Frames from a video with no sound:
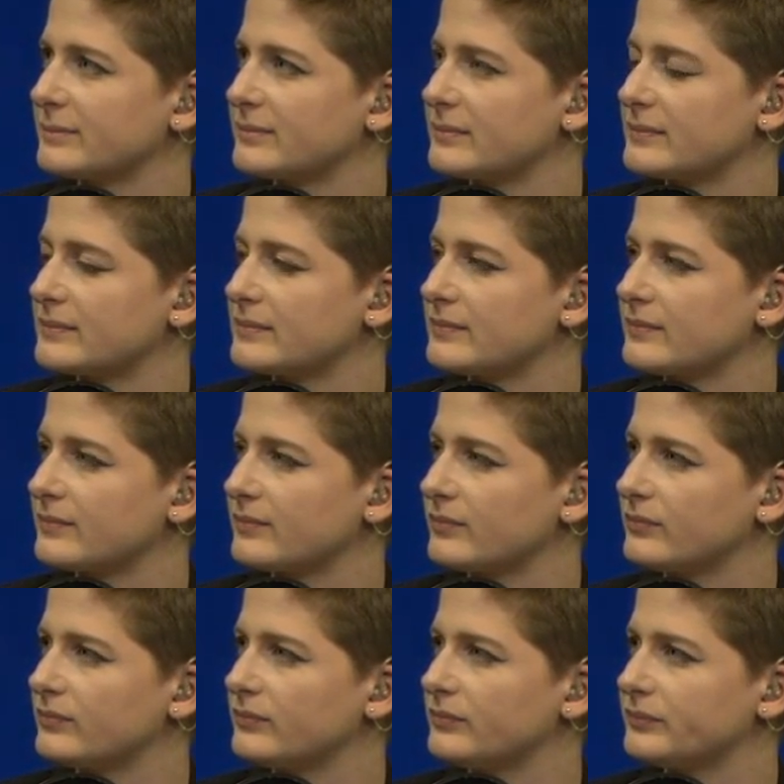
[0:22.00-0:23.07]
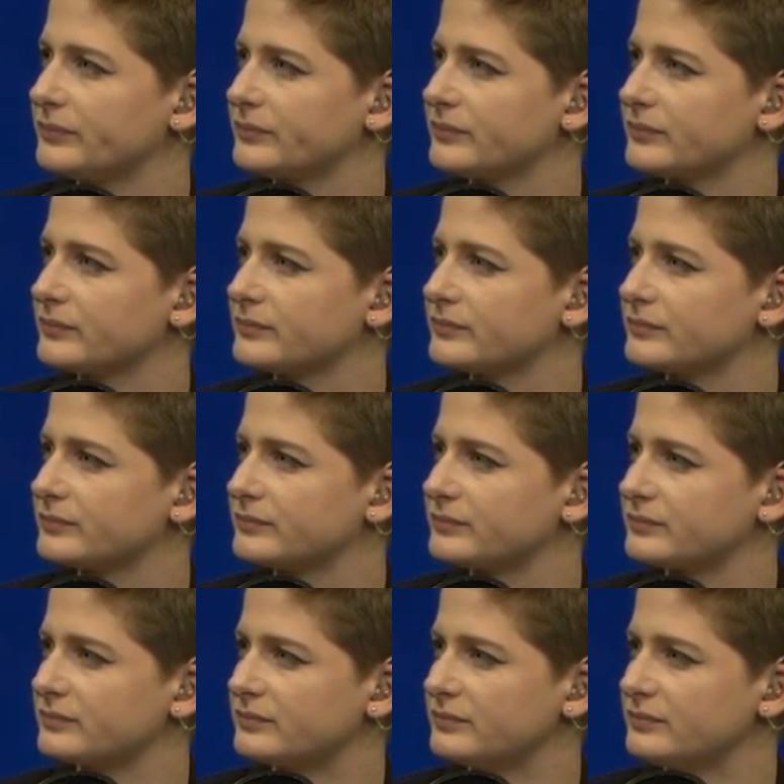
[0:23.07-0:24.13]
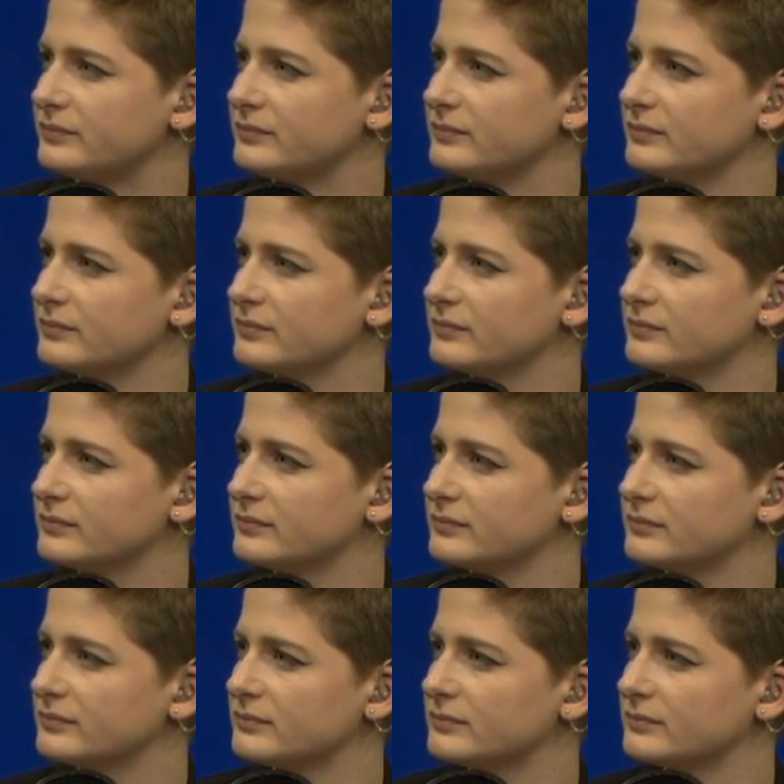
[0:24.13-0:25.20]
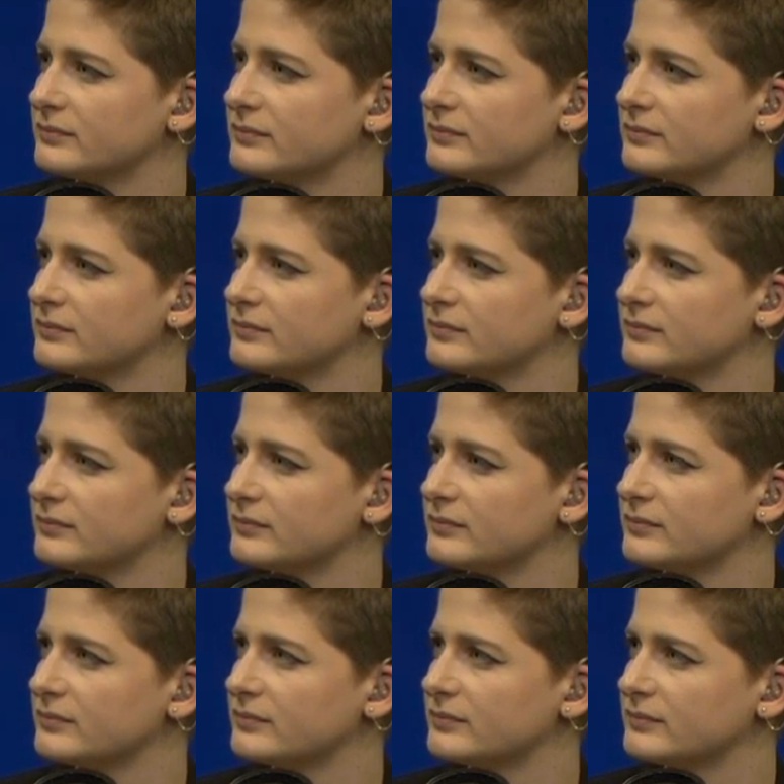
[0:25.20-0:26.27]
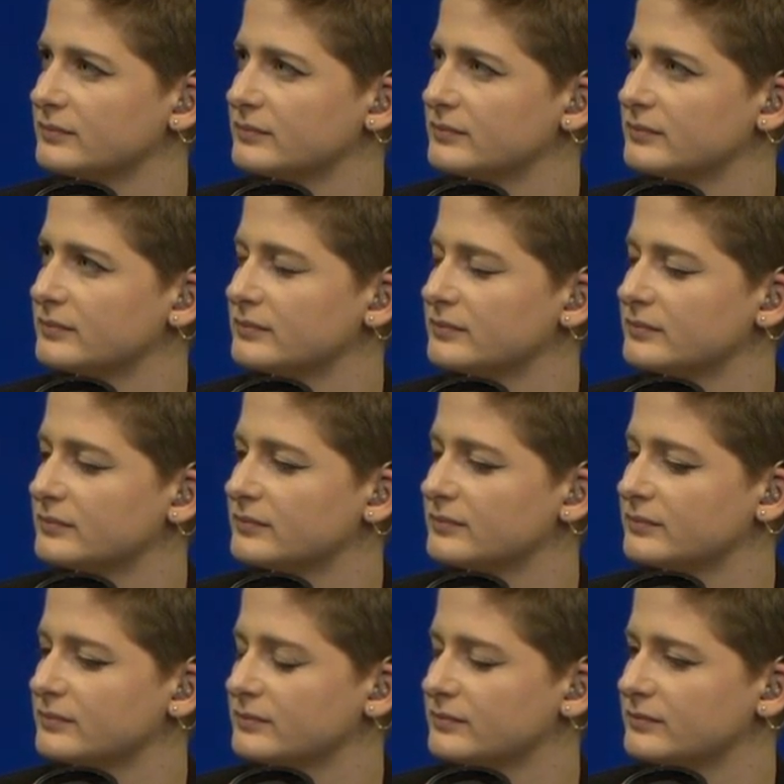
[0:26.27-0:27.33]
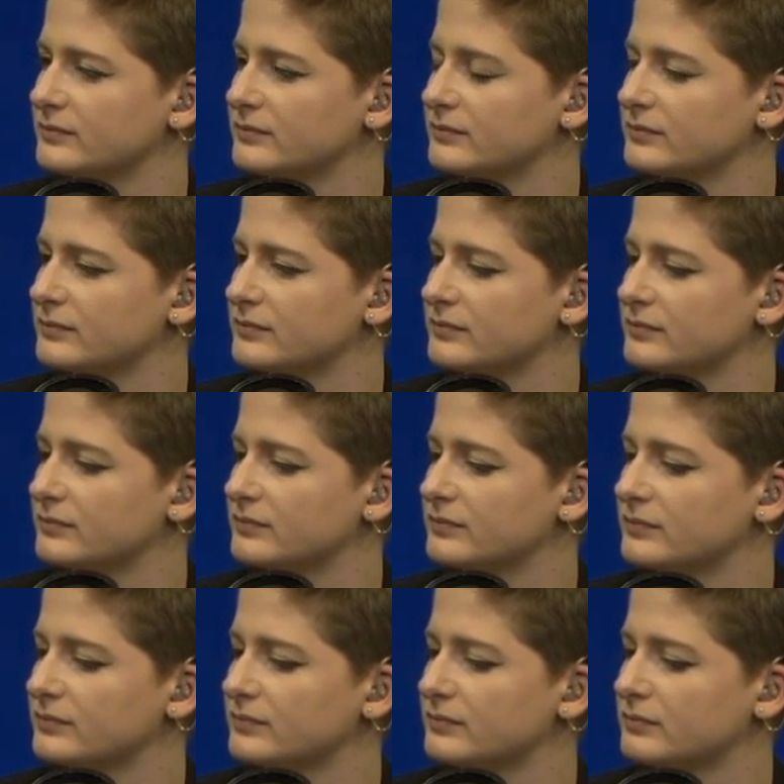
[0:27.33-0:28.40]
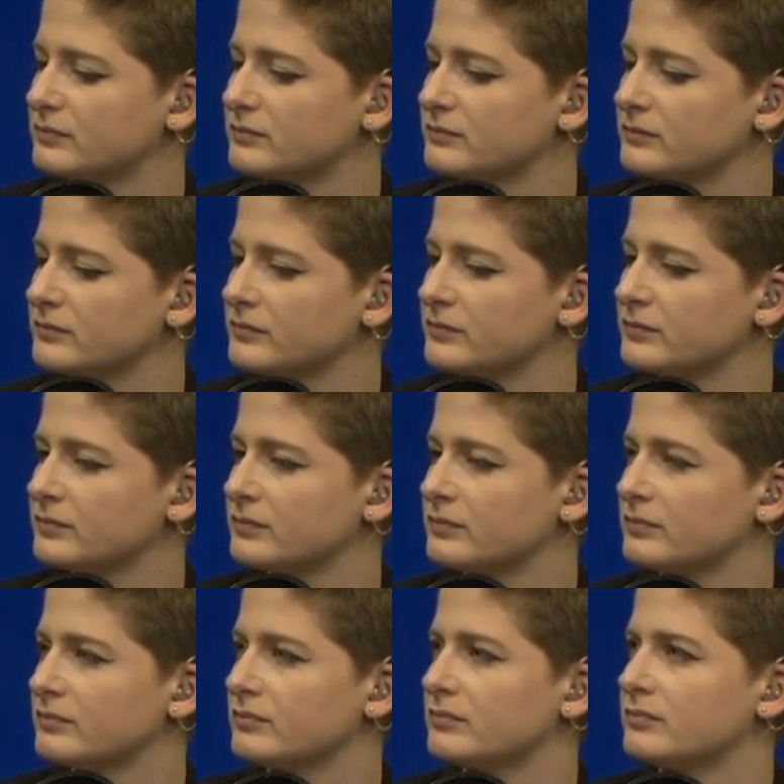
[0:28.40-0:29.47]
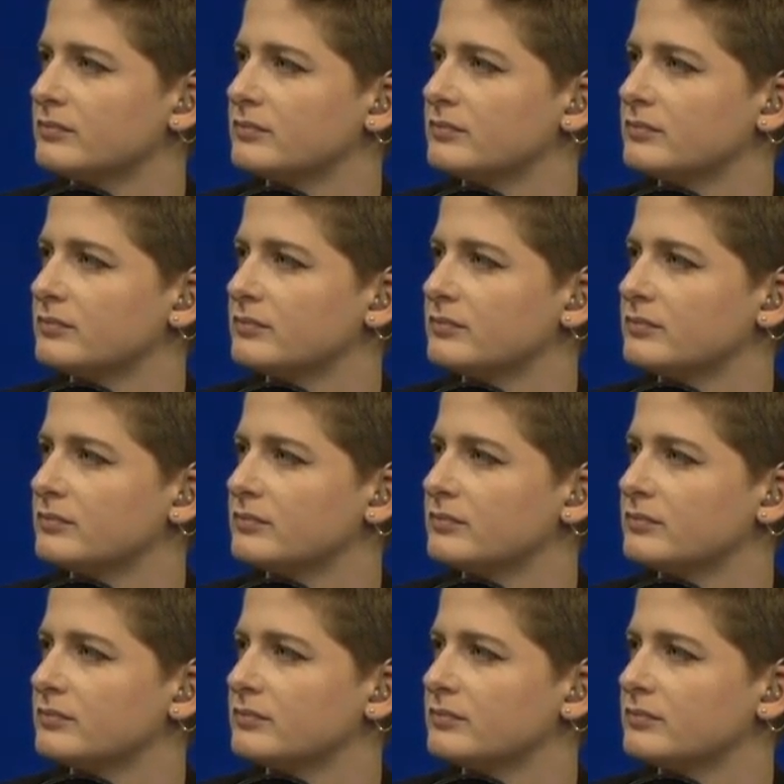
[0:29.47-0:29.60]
No words are spoken by the person on screen.